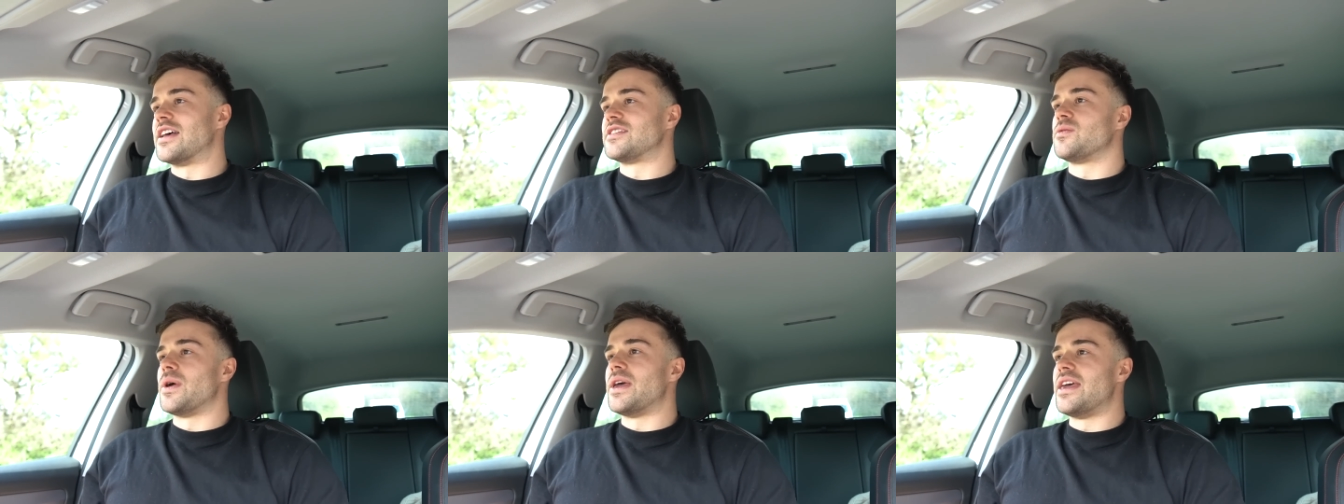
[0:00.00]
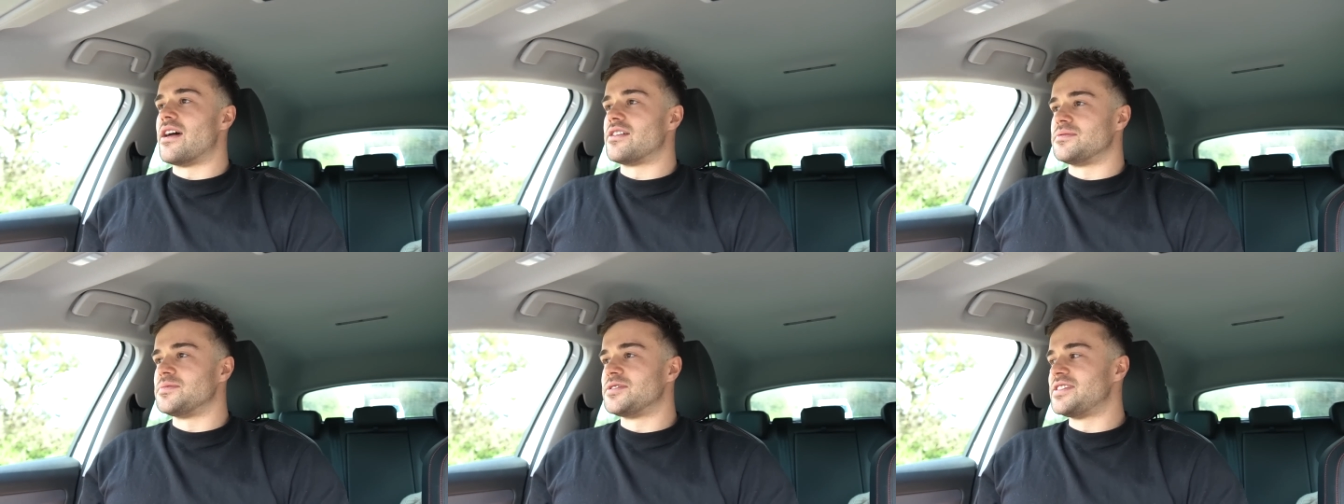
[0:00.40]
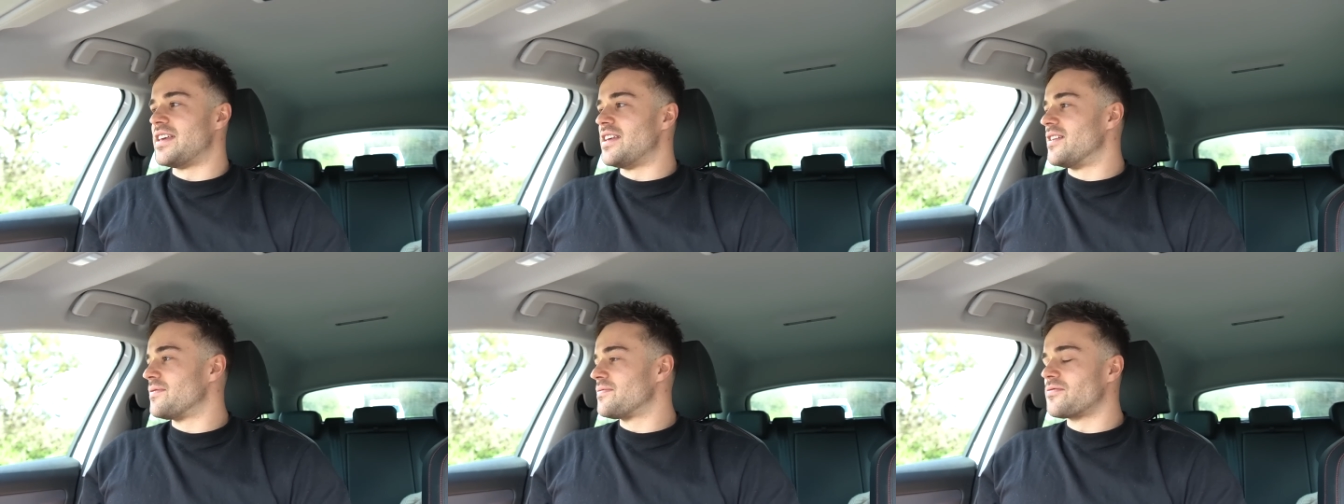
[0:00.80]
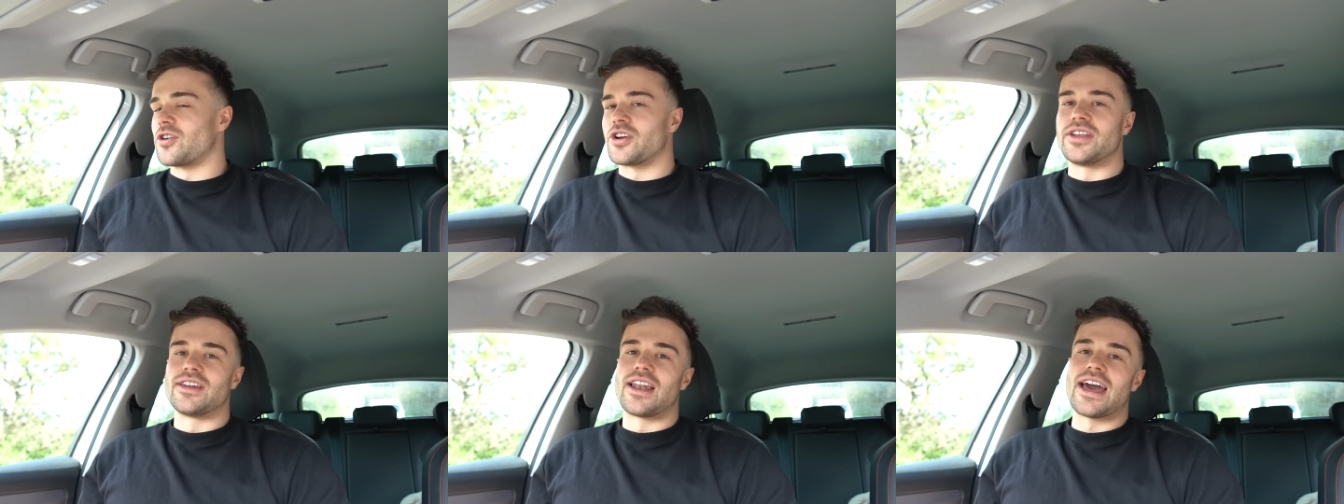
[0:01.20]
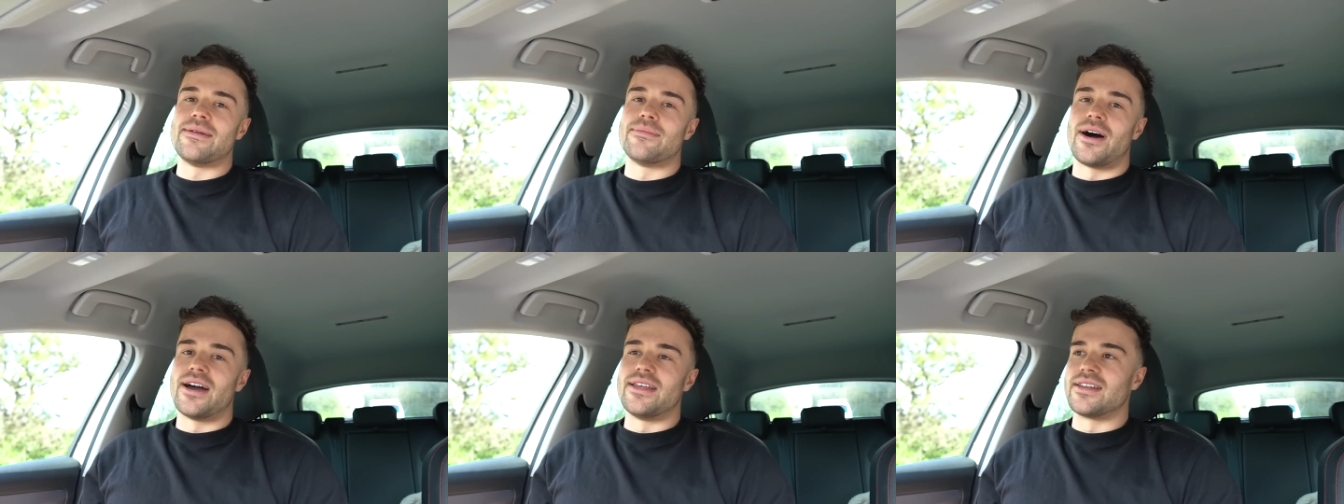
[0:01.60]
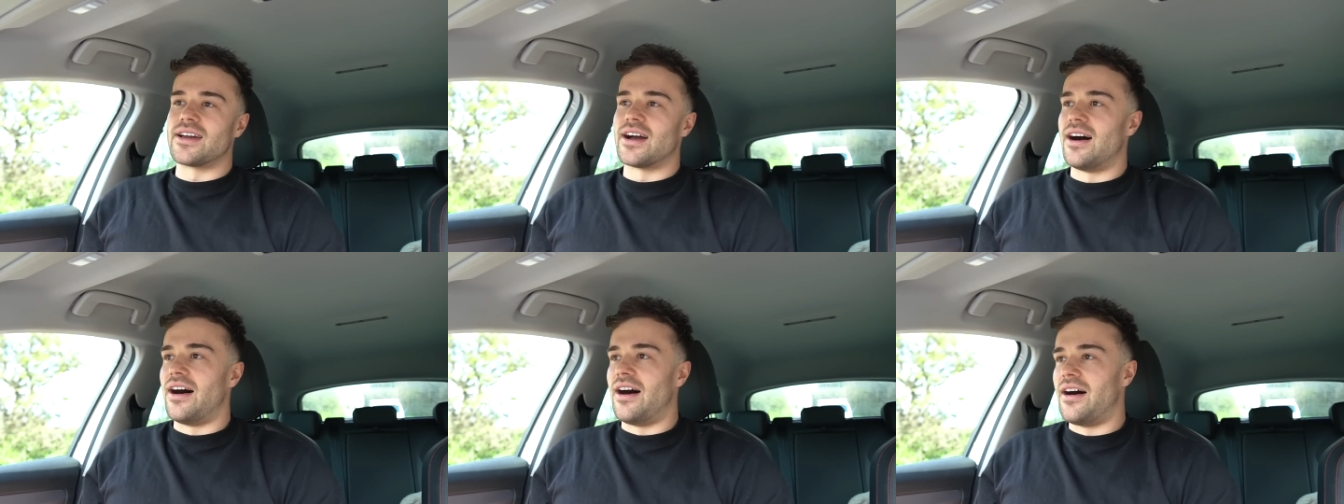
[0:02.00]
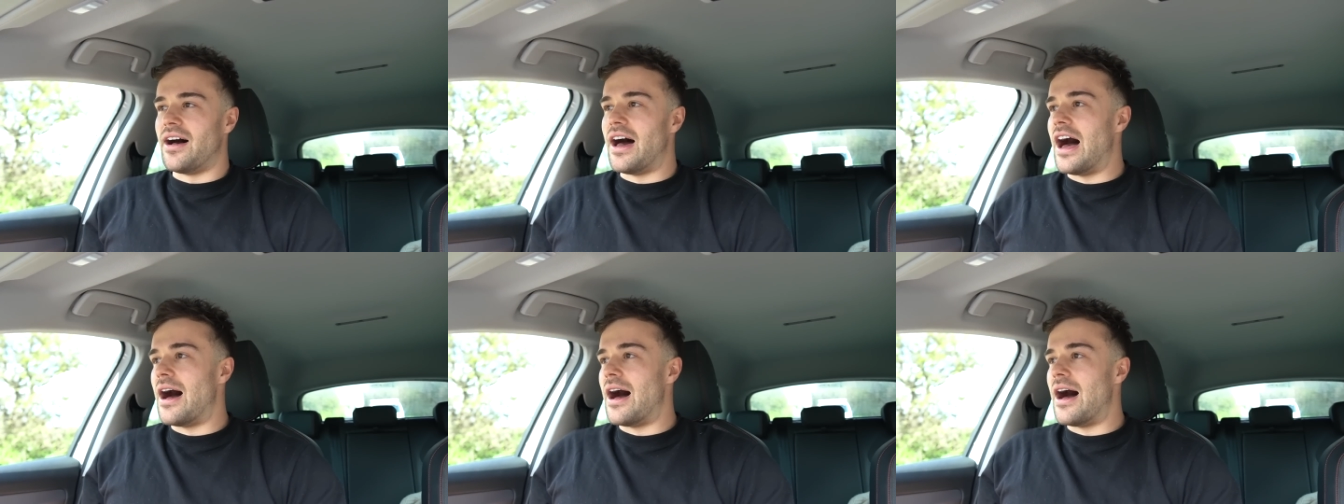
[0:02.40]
as we're here as I'm sitting a freaking lay-by in the car.